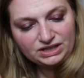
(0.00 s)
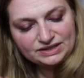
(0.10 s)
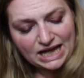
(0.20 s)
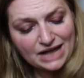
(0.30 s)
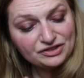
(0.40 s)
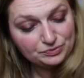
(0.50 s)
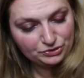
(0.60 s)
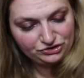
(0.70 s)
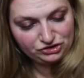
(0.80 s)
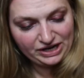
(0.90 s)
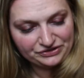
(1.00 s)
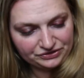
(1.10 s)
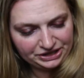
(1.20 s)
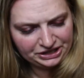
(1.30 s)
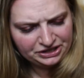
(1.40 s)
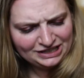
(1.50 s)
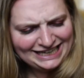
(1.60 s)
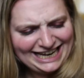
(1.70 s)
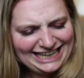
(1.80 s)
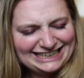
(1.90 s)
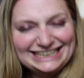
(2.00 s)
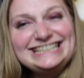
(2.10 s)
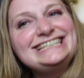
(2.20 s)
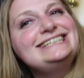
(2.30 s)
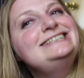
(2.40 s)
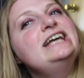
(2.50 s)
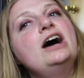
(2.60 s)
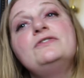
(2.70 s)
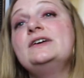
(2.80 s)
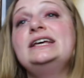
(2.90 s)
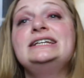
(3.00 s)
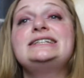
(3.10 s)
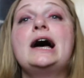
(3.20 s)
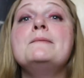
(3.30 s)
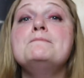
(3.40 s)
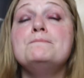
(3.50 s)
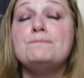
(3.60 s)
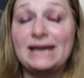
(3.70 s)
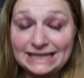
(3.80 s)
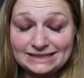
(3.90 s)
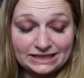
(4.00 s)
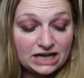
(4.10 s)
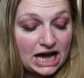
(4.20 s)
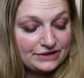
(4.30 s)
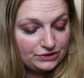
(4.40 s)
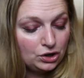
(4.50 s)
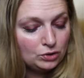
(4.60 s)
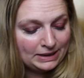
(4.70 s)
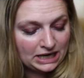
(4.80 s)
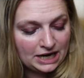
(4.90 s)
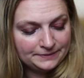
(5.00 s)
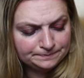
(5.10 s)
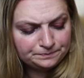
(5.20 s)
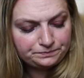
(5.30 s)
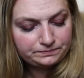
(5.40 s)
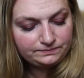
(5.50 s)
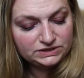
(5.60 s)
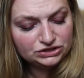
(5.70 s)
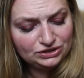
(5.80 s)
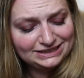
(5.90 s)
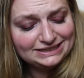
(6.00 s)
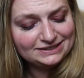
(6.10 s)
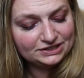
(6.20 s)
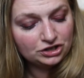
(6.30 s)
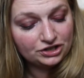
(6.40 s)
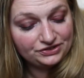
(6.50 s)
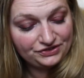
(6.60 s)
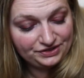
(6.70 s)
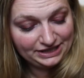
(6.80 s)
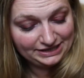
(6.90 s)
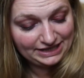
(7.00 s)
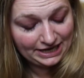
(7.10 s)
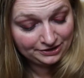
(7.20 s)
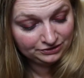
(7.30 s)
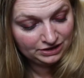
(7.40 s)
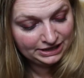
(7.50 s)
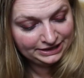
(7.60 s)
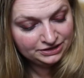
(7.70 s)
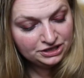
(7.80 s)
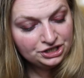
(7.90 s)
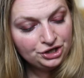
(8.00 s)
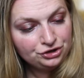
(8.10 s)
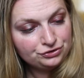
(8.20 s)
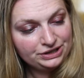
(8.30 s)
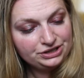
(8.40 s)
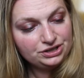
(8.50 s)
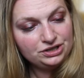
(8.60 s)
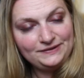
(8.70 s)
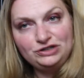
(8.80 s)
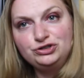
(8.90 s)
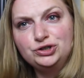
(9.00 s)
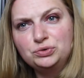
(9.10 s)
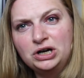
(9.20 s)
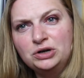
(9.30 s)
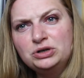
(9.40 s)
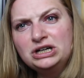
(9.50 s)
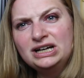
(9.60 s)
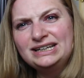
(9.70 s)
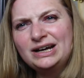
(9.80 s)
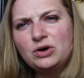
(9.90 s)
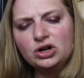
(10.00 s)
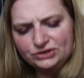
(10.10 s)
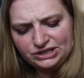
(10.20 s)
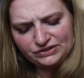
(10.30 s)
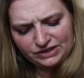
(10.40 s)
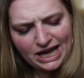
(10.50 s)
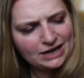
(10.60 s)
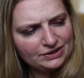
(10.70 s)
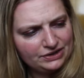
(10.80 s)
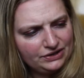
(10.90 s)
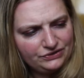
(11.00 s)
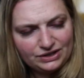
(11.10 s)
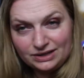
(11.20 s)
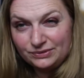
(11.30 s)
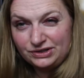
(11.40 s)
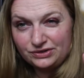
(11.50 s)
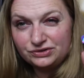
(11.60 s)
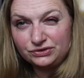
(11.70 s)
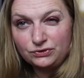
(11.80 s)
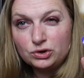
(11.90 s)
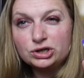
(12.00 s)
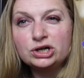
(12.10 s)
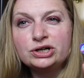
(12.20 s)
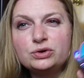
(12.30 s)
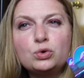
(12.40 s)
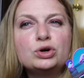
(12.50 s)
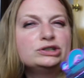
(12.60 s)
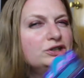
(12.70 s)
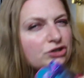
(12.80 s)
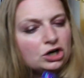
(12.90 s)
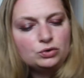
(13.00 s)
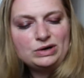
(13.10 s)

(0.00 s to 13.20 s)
that had this moisturizer in it. And this stuff is amazing, guys. Oh my god. So this is the Tarte Skincare line drink of H2O. Now, Ulta doesn't carry this. It was either Sephora or the Tarte